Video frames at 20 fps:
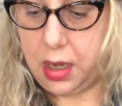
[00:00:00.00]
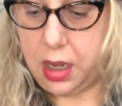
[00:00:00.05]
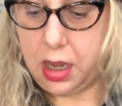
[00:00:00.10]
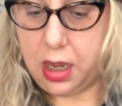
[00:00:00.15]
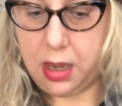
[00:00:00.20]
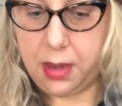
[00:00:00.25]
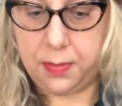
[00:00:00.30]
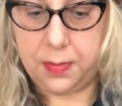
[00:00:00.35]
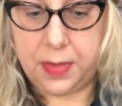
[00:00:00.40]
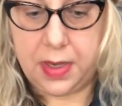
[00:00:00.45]

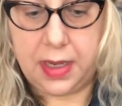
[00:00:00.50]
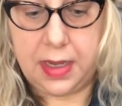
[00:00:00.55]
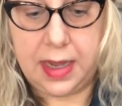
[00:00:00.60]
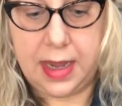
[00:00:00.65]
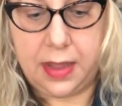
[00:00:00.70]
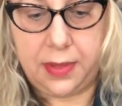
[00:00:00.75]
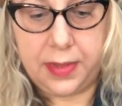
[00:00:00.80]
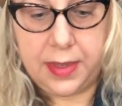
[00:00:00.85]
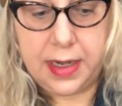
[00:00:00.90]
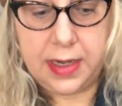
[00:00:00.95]
Um, and
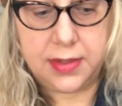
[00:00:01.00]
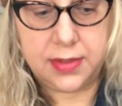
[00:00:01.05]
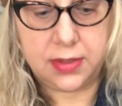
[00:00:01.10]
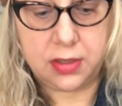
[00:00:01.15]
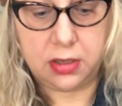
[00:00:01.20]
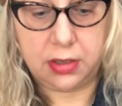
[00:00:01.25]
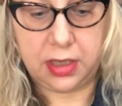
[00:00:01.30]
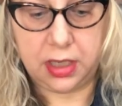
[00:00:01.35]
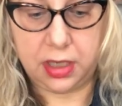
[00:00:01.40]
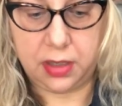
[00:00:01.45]
now that I
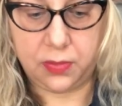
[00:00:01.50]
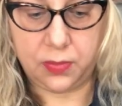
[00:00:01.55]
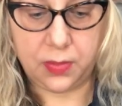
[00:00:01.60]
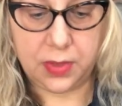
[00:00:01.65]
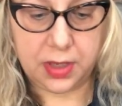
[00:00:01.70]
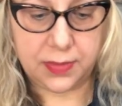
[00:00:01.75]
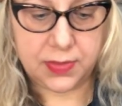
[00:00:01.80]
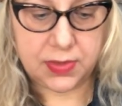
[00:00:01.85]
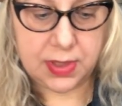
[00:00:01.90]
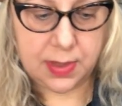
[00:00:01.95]
start getting
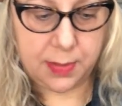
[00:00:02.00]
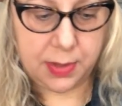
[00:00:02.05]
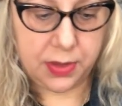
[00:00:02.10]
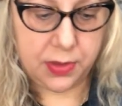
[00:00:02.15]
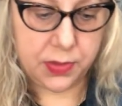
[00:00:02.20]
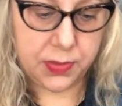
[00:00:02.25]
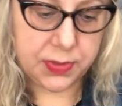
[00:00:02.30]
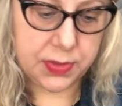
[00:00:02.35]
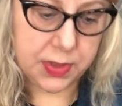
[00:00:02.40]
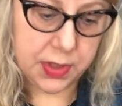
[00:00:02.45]
rid of some
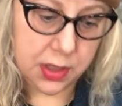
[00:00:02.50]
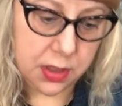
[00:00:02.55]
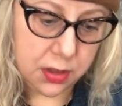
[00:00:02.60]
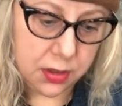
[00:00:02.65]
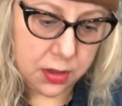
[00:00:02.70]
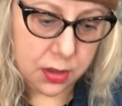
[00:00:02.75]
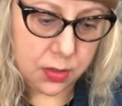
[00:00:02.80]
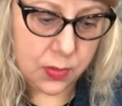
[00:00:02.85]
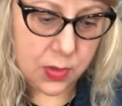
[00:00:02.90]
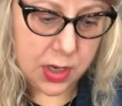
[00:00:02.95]
of those
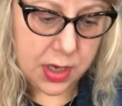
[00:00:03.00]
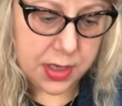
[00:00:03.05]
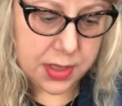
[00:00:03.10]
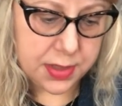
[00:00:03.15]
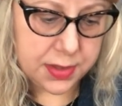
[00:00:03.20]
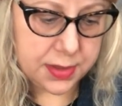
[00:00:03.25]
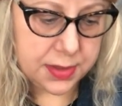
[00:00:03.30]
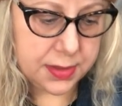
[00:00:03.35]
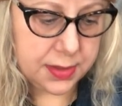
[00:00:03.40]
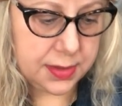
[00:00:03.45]
littler
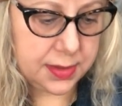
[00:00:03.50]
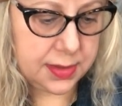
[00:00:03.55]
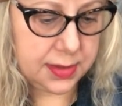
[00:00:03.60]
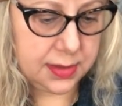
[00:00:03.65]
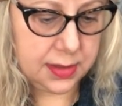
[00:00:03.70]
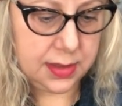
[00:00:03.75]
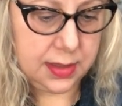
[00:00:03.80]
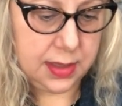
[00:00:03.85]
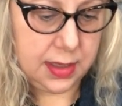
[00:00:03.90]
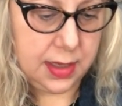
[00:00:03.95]

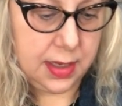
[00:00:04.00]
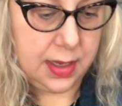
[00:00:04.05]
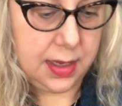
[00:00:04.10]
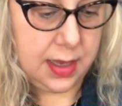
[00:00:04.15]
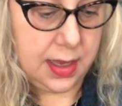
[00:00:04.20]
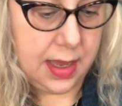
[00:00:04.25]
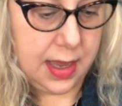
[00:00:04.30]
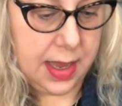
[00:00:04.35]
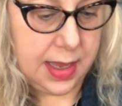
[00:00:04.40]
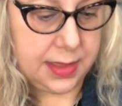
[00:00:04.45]
ones,
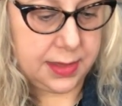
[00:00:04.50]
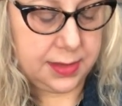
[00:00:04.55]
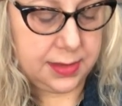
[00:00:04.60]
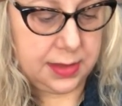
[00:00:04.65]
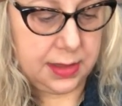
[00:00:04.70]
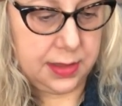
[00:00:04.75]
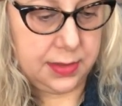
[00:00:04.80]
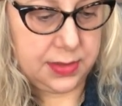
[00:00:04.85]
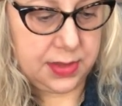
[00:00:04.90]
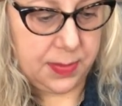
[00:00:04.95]
I
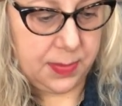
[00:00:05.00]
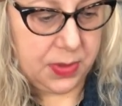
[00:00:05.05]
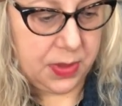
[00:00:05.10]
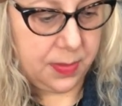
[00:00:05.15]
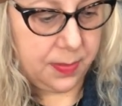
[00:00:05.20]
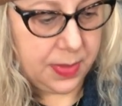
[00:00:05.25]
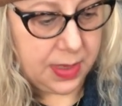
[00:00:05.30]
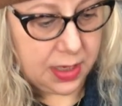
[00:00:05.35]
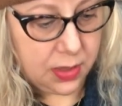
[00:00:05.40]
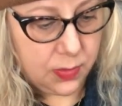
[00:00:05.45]
see some of the
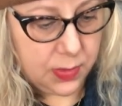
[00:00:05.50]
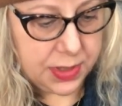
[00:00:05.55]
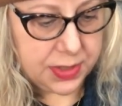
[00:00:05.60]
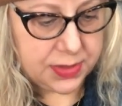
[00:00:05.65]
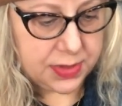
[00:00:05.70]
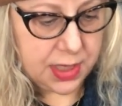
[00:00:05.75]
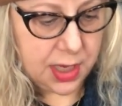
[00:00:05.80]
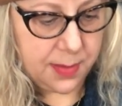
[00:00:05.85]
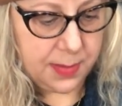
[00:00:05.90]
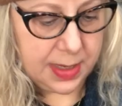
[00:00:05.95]
big
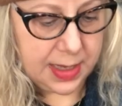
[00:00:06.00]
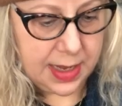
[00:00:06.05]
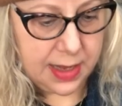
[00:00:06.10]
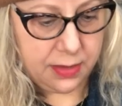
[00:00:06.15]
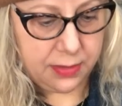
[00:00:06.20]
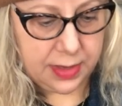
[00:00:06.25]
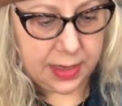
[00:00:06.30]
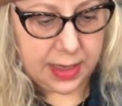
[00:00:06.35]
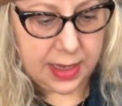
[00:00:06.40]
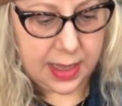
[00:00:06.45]
ones coming
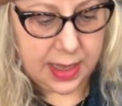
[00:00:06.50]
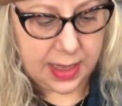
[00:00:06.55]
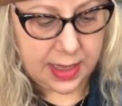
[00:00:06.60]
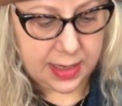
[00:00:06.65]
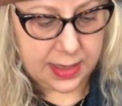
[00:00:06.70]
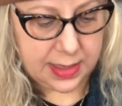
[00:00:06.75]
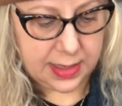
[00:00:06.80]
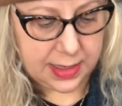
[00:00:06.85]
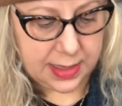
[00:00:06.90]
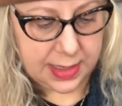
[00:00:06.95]
out
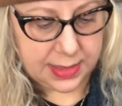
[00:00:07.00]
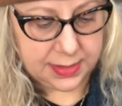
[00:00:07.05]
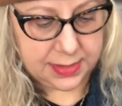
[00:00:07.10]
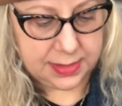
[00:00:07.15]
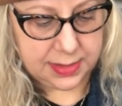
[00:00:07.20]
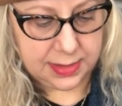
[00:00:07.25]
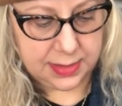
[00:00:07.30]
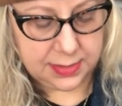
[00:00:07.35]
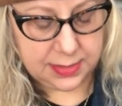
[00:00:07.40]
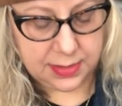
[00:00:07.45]
again, and I
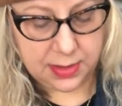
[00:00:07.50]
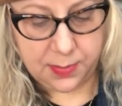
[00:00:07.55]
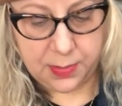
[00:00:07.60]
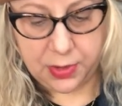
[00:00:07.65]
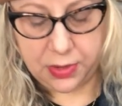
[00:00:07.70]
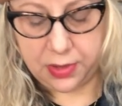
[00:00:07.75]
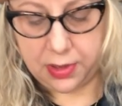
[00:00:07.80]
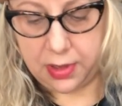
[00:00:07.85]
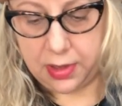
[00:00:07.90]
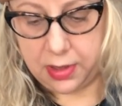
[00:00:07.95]
see some
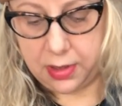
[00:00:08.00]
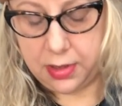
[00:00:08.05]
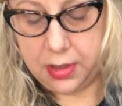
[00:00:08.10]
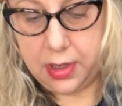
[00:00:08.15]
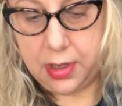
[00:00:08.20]
of the